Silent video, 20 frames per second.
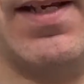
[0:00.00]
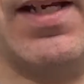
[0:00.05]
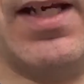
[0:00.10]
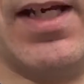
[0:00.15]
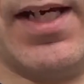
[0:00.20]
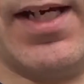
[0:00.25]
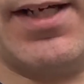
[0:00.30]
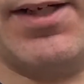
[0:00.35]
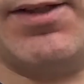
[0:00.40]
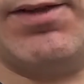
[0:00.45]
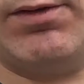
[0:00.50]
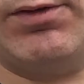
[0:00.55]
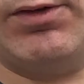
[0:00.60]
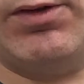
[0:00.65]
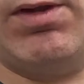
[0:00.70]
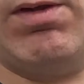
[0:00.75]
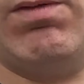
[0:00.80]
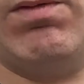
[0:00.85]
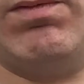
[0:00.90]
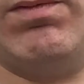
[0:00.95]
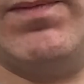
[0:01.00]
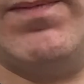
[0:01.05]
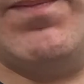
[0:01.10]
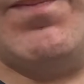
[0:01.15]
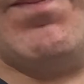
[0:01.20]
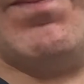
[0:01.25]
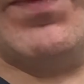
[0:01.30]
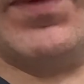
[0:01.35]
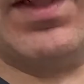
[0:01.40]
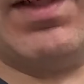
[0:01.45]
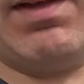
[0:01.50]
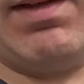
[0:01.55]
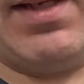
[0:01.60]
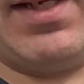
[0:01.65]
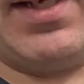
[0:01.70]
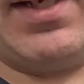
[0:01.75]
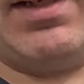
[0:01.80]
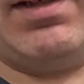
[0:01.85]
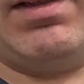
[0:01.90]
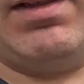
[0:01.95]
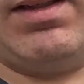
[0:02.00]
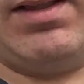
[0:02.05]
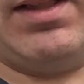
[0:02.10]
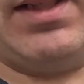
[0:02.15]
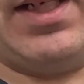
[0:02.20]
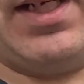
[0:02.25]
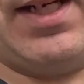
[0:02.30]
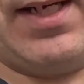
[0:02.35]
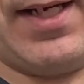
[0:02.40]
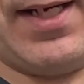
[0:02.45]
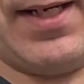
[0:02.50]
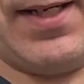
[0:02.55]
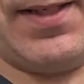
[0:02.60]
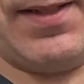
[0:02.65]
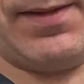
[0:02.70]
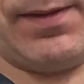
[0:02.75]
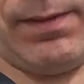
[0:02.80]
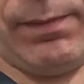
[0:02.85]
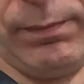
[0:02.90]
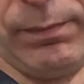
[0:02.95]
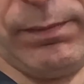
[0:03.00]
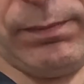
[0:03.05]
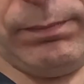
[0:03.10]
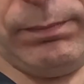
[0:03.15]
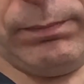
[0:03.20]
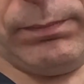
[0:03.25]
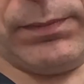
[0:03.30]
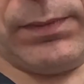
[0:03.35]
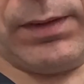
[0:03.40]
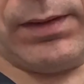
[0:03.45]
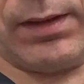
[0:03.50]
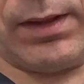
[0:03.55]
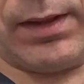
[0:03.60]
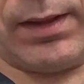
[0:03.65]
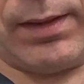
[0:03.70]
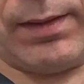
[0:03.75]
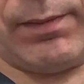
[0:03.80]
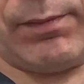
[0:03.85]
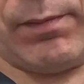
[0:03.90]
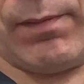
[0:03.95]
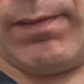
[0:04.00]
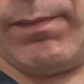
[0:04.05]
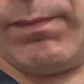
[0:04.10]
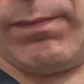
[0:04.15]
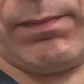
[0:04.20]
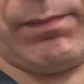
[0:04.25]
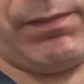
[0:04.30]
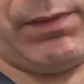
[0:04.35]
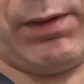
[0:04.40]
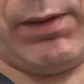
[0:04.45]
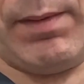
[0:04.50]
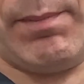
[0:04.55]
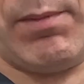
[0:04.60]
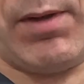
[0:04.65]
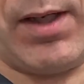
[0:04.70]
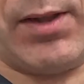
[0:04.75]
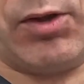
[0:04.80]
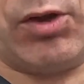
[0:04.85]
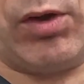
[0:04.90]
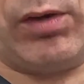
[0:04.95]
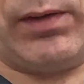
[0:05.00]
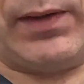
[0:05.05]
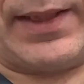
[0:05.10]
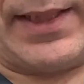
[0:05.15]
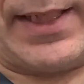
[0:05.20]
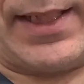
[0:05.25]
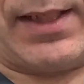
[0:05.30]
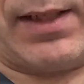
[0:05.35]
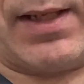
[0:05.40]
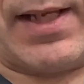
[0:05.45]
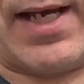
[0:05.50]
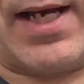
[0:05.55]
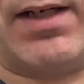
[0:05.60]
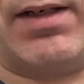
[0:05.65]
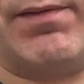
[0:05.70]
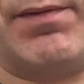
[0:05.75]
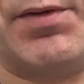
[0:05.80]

And you'll note that it is very much like that of a